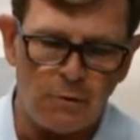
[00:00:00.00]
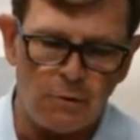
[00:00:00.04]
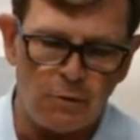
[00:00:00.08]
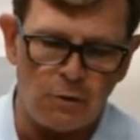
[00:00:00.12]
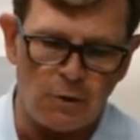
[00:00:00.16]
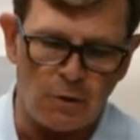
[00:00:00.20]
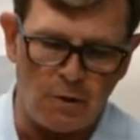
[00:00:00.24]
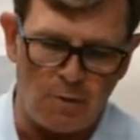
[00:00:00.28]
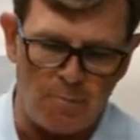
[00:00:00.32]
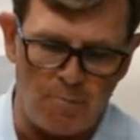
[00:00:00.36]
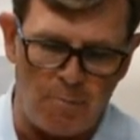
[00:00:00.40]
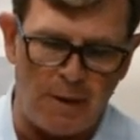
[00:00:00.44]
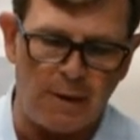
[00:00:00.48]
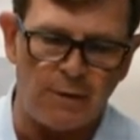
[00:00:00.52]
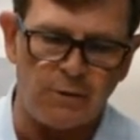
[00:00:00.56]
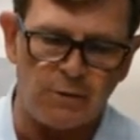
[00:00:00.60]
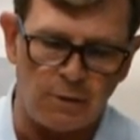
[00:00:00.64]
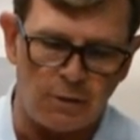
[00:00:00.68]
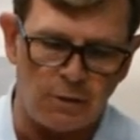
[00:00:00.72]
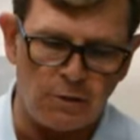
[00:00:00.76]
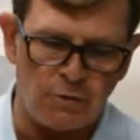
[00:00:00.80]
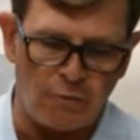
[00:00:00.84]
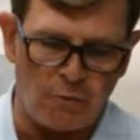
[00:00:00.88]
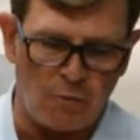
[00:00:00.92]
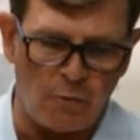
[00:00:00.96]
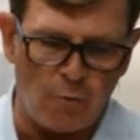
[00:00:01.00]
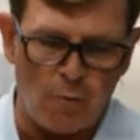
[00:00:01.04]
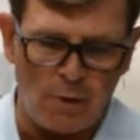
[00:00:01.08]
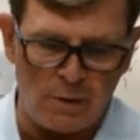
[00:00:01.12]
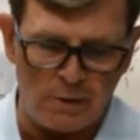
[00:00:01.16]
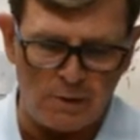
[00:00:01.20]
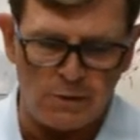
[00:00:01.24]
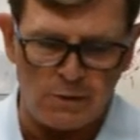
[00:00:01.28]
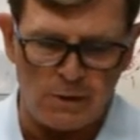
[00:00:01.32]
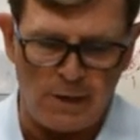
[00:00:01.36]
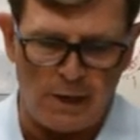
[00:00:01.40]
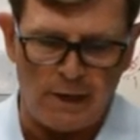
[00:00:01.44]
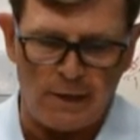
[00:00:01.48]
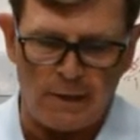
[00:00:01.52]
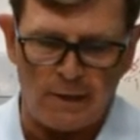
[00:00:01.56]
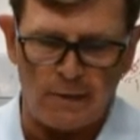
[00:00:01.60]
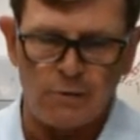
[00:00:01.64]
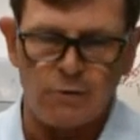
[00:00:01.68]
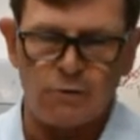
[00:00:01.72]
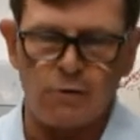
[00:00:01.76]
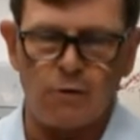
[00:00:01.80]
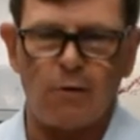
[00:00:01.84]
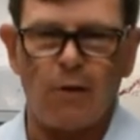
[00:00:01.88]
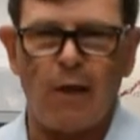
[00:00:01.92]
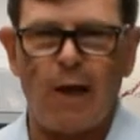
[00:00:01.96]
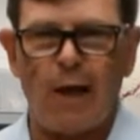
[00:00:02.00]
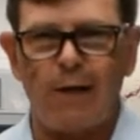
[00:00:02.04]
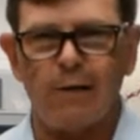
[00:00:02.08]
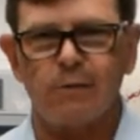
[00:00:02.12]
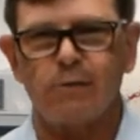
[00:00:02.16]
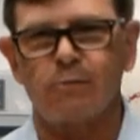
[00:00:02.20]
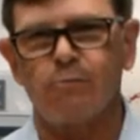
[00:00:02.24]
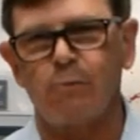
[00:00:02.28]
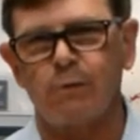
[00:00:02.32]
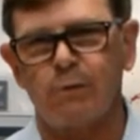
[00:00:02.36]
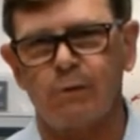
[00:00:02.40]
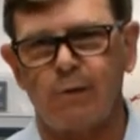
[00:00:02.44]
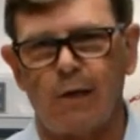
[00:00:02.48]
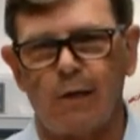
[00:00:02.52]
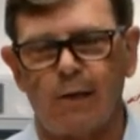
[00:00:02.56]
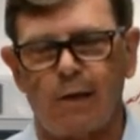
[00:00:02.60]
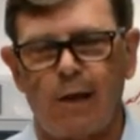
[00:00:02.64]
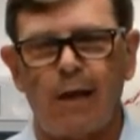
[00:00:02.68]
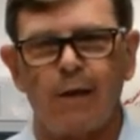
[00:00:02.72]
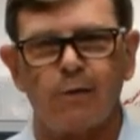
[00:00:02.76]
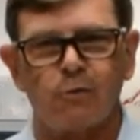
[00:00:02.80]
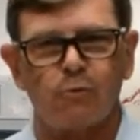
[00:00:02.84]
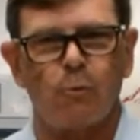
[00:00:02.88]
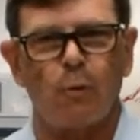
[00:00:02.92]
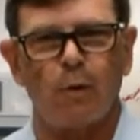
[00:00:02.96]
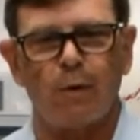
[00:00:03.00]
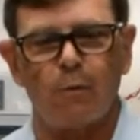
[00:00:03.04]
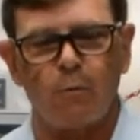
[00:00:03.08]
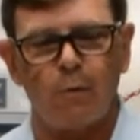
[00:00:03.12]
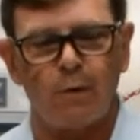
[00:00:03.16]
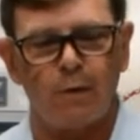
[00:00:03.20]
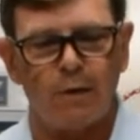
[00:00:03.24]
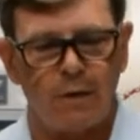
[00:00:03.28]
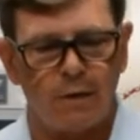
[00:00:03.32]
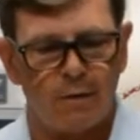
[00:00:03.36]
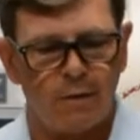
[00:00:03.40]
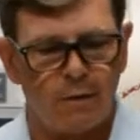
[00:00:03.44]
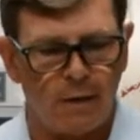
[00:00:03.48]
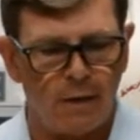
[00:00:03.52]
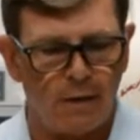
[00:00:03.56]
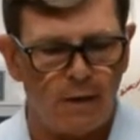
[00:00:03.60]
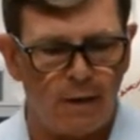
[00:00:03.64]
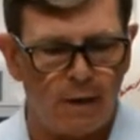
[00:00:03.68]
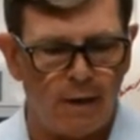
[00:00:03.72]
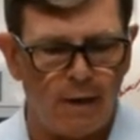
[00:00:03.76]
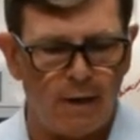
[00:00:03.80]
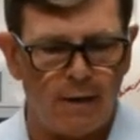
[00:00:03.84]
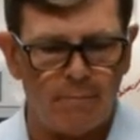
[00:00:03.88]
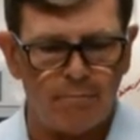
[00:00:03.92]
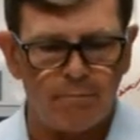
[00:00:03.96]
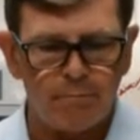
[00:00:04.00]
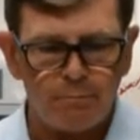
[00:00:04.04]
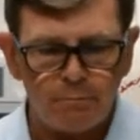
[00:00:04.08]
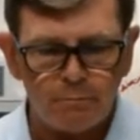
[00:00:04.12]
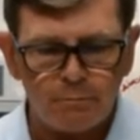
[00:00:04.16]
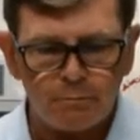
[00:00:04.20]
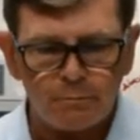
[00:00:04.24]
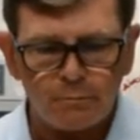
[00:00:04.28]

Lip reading: to the basics for 1 second. So as we said last week, we did the